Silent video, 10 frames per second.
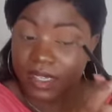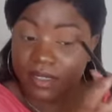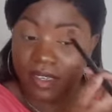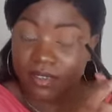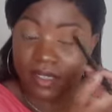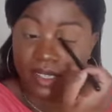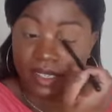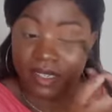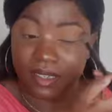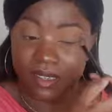that's not
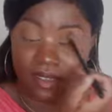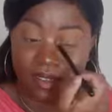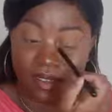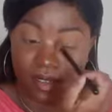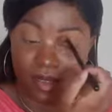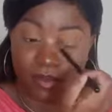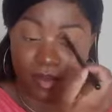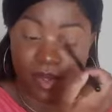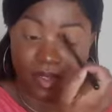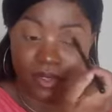really
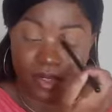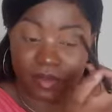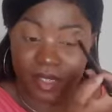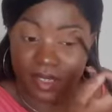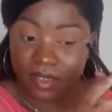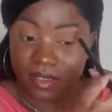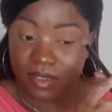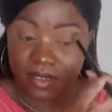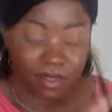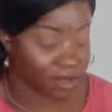bothering me.
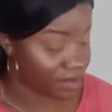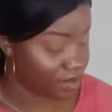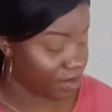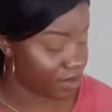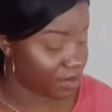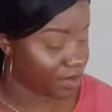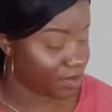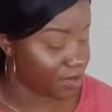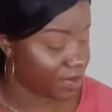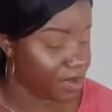
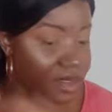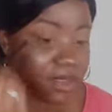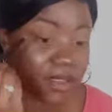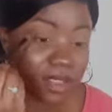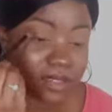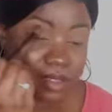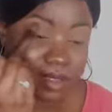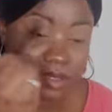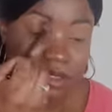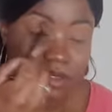As
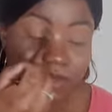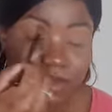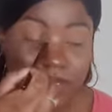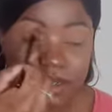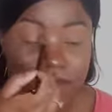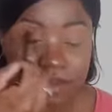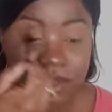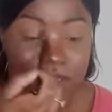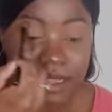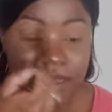long as it's
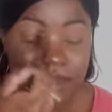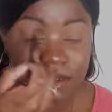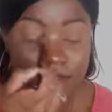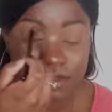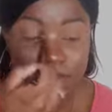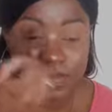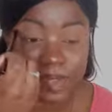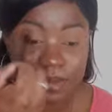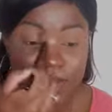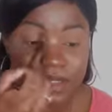blendable and it's
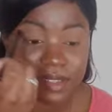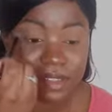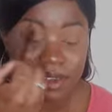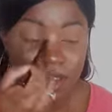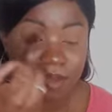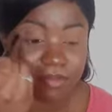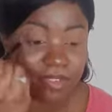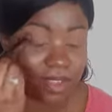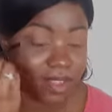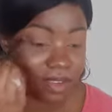pigmented, I'm
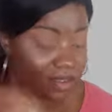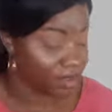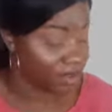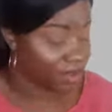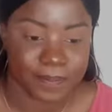fine.